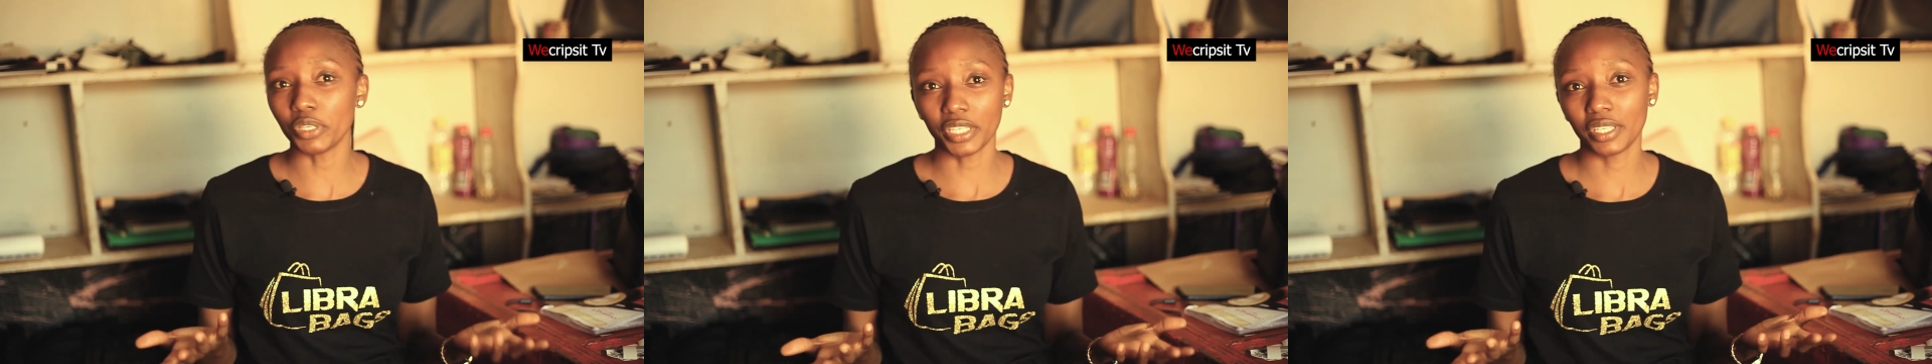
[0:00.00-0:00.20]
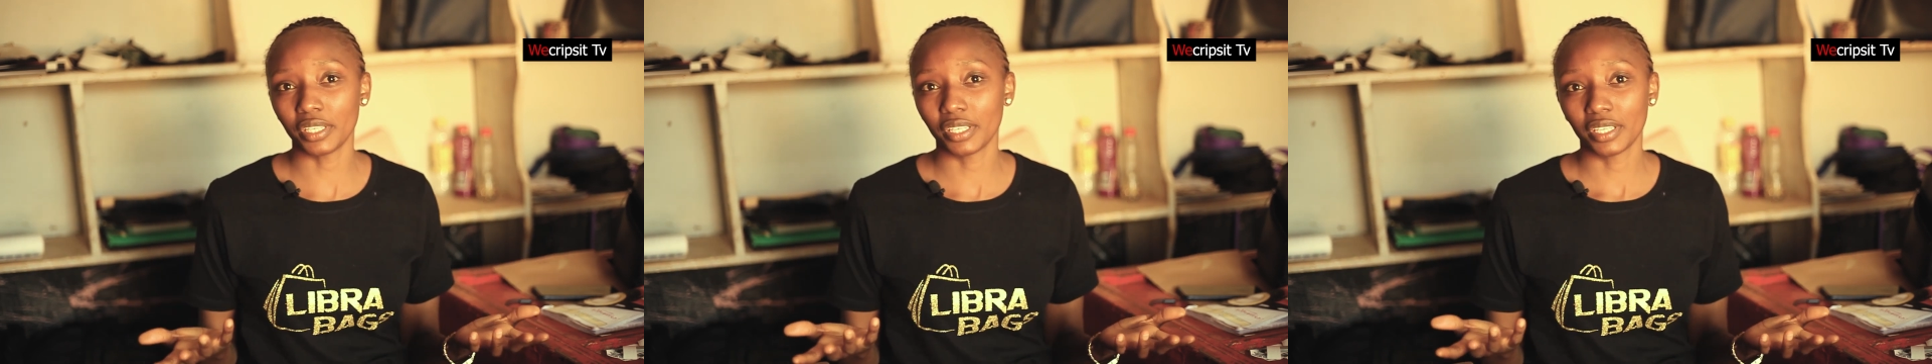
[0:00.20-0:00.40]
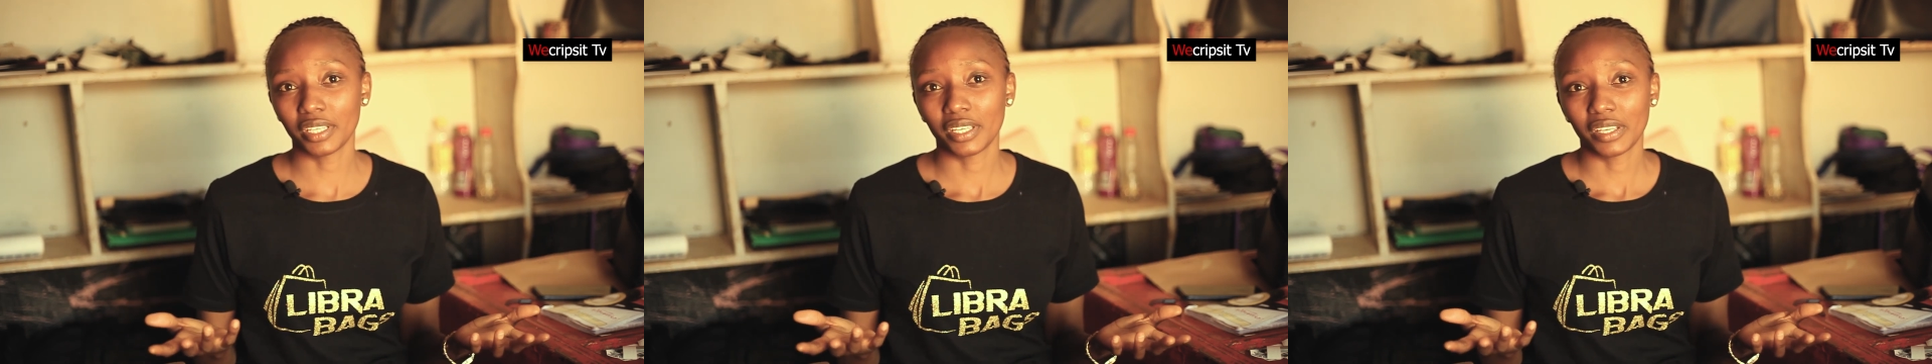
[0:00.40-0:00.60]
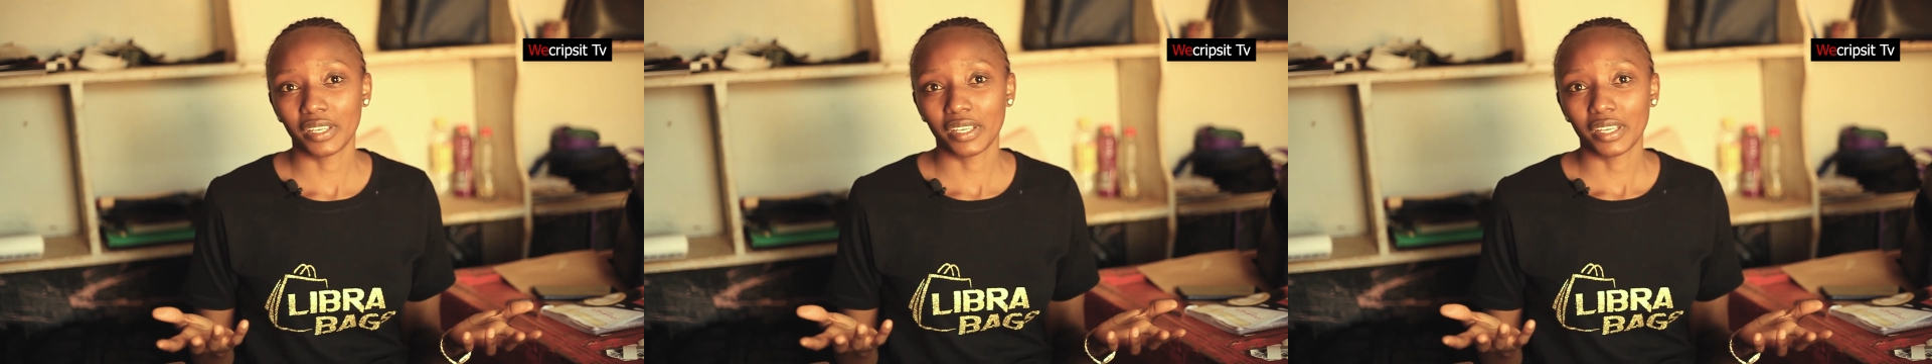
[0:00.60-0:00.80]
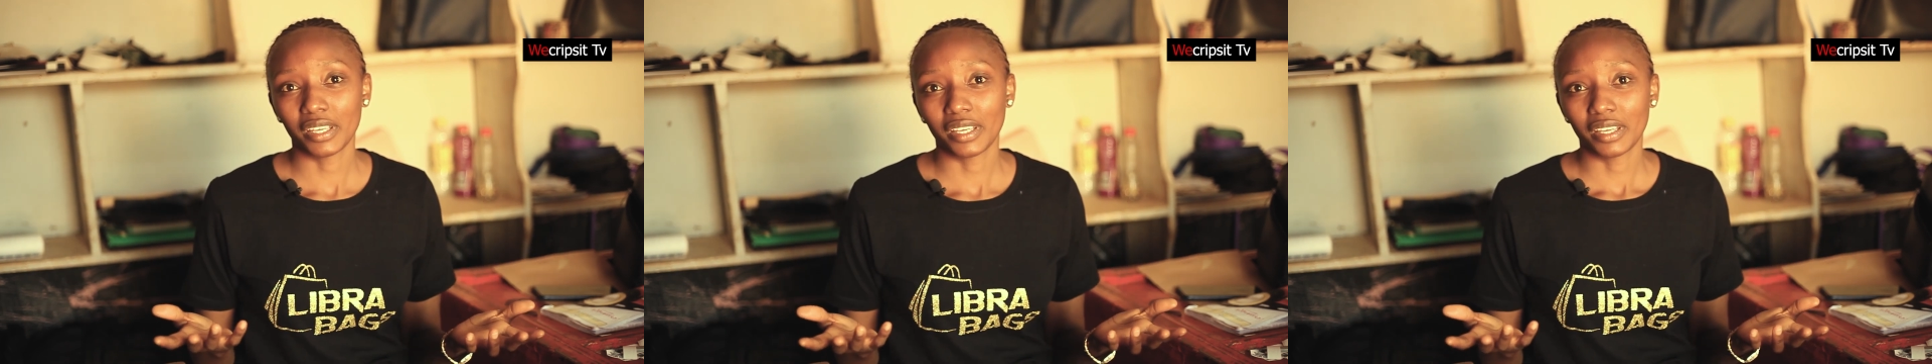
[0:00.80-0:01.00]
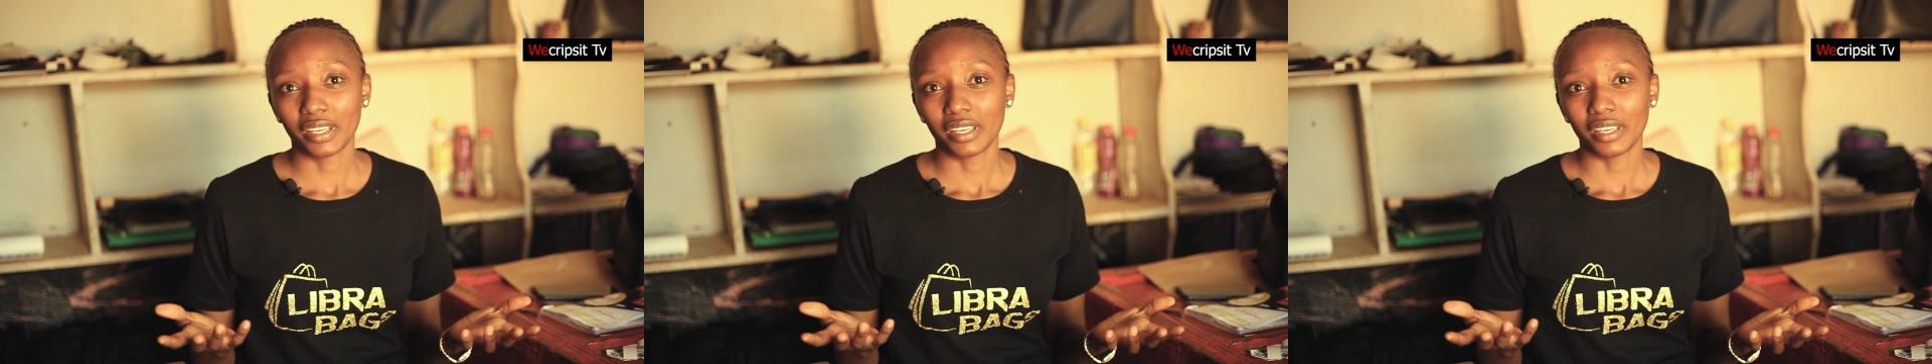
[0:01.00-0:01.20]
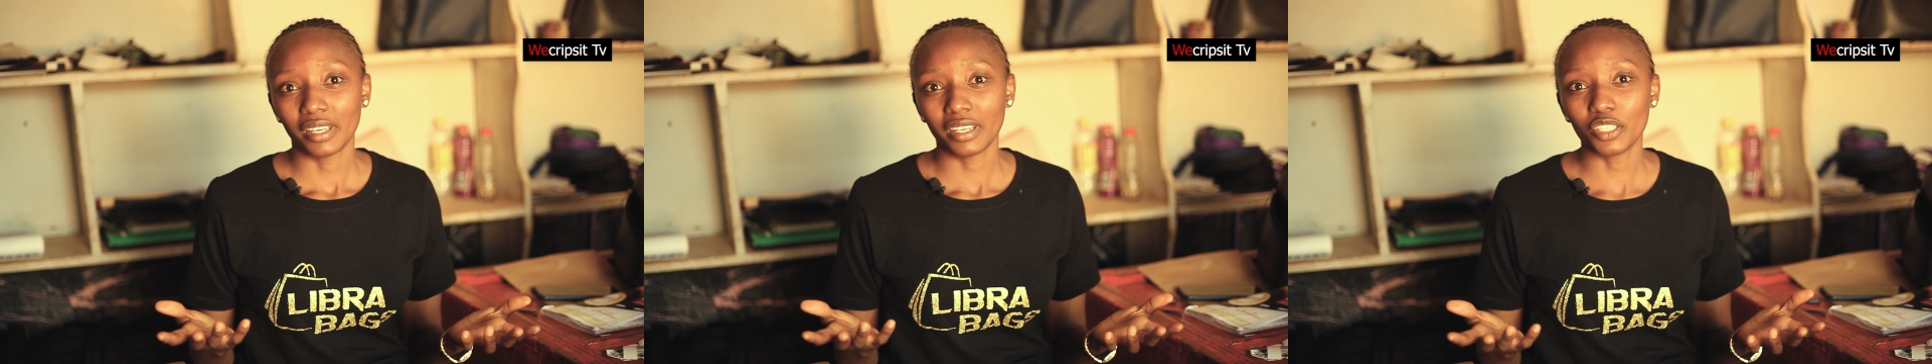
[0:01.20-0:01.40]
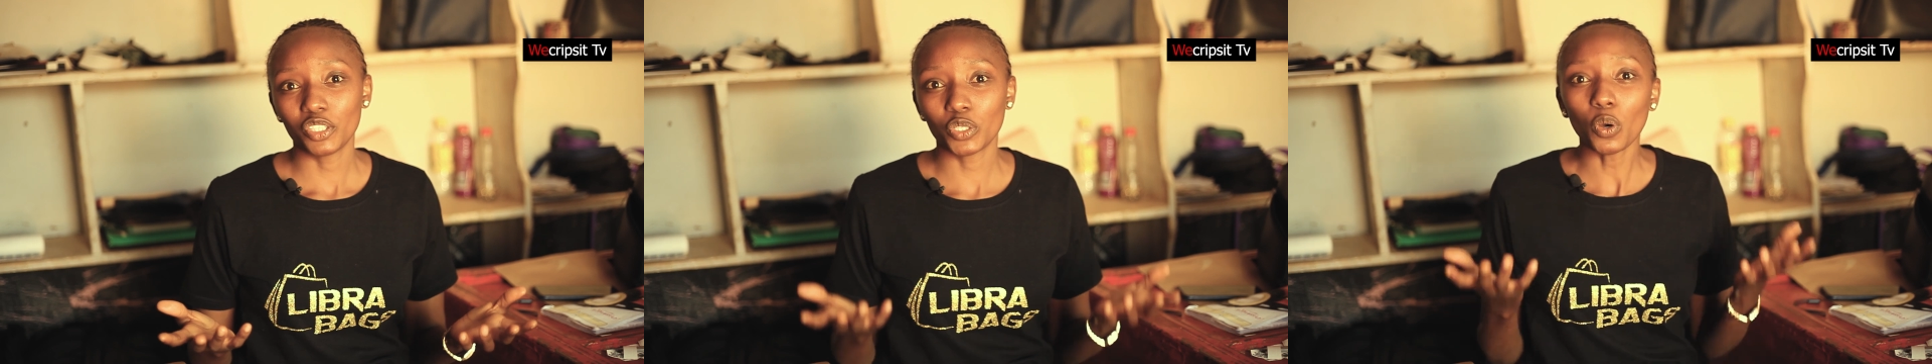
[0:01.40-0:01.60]

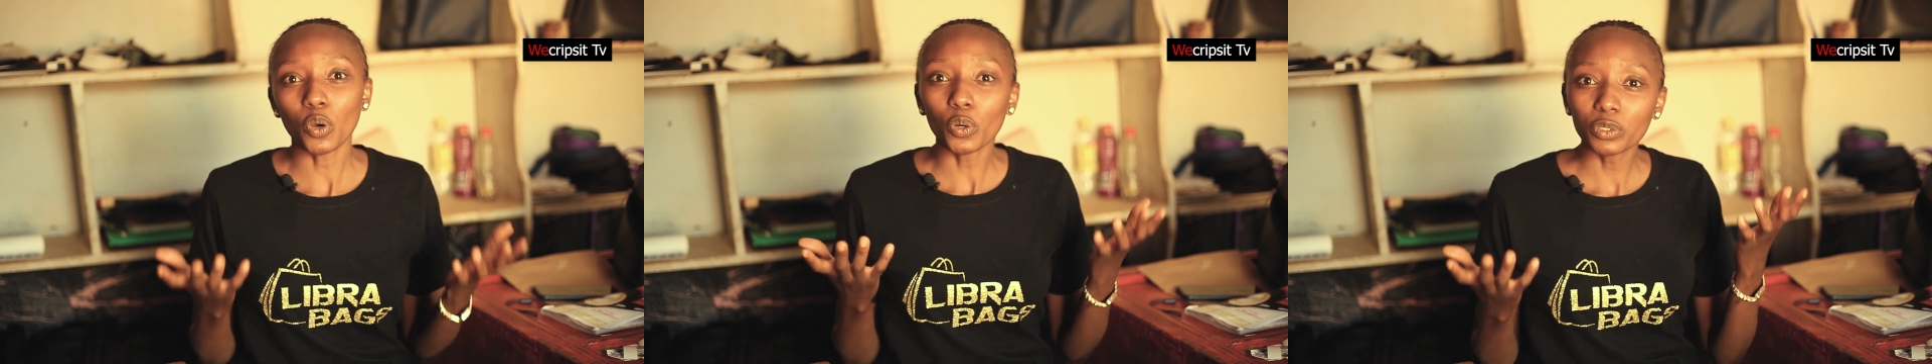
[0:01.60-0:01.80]
It all